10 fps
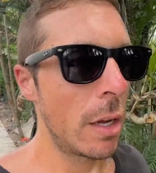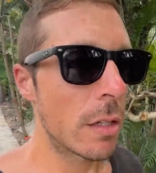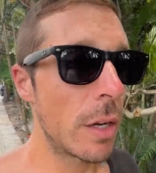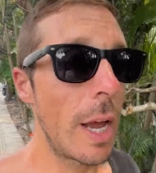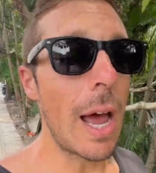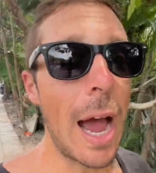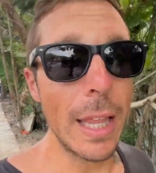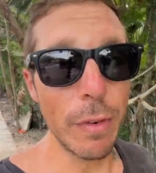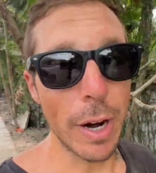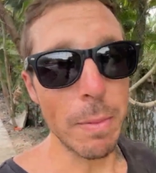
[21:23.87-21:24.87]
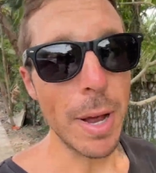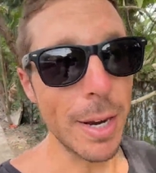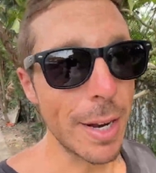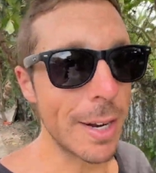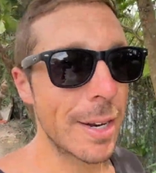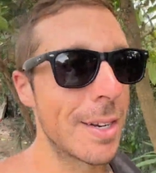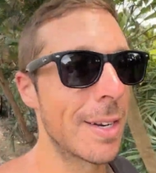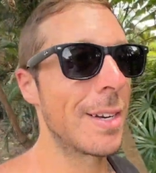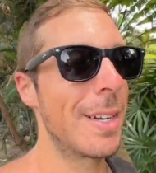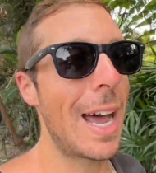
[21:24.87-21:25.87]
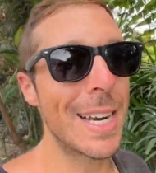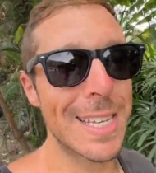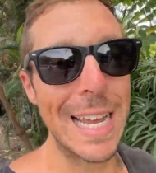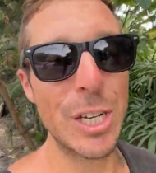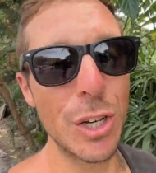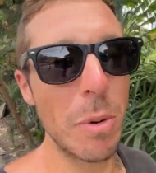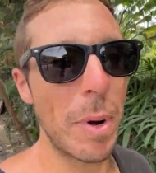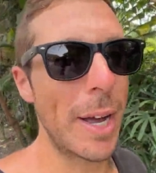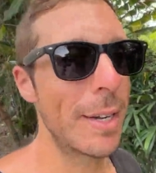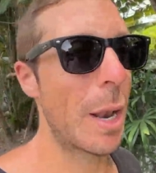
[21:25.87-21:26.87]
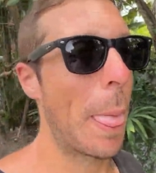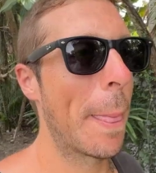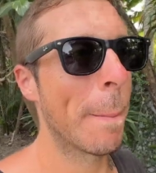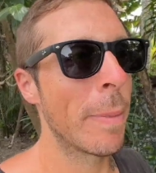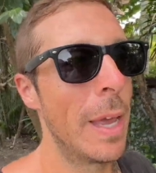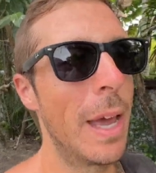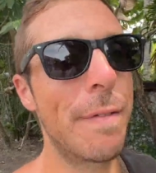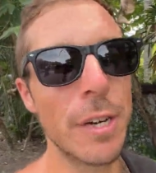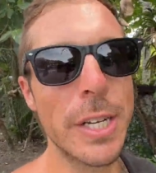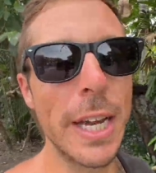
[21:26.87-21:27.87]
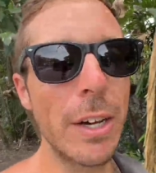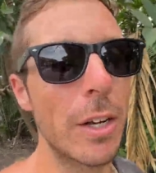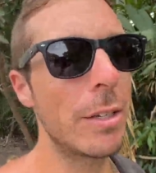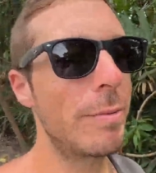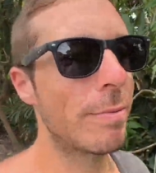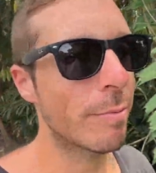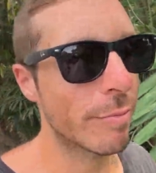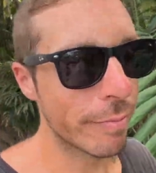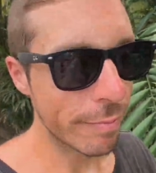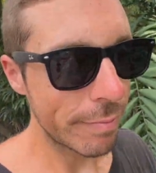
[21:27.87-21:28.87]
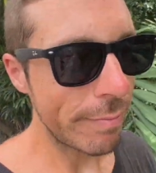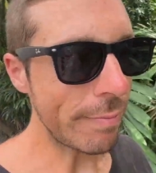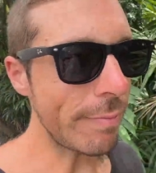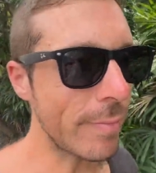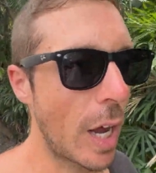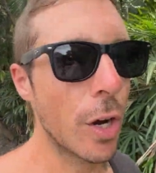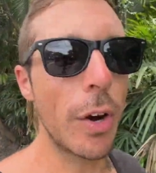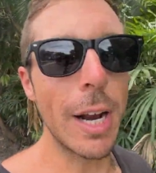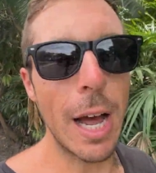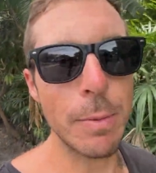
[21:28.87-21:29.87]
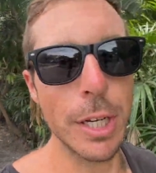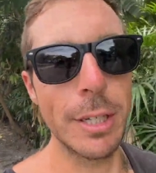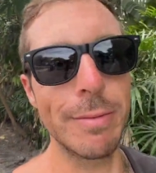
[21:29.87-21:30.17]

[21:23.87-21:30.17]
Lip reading: So yeah, highly recommend it. Not essential, but if you're single, great option.